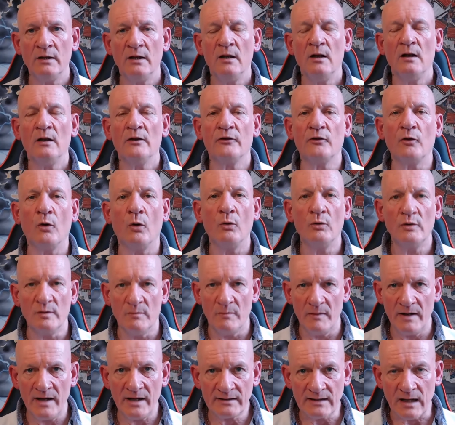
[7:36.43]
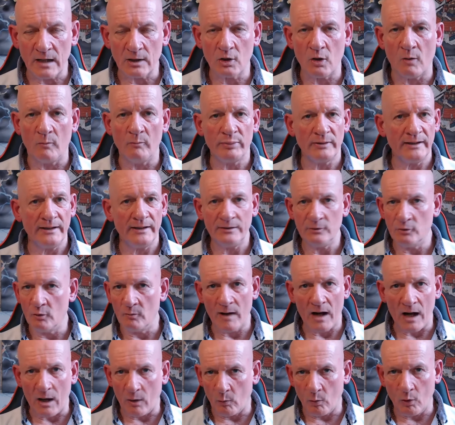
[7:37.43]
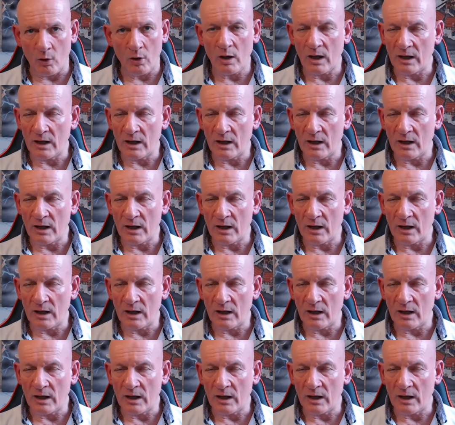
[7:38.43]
So you make that complaint no matter what.